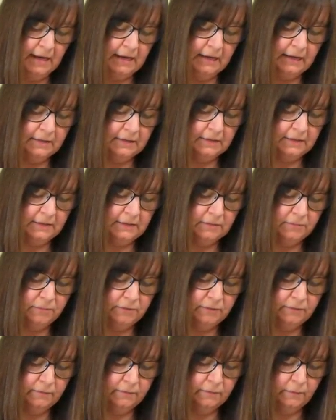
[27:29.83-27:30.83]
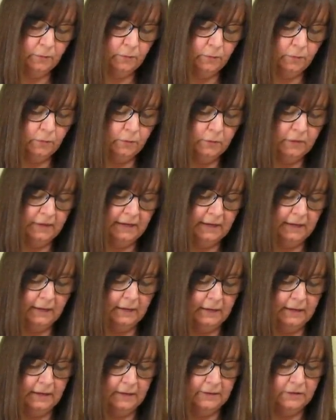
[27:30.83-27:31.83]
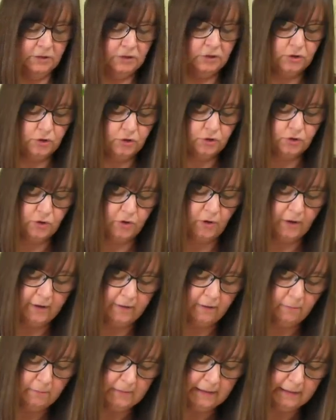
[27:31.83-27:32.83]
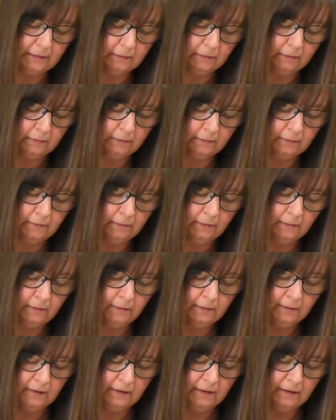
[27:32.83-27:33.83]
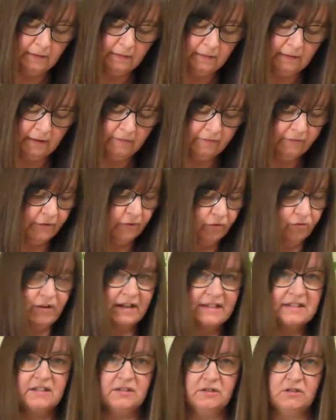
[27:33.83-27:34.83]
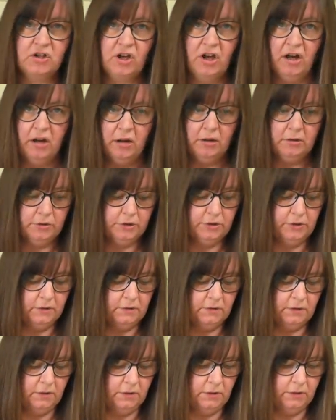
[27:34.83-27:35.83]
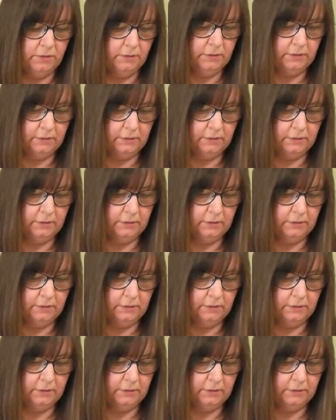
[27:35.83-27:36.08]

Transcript: And as I did before, let's just try the middle in that fluorescent colour, just so you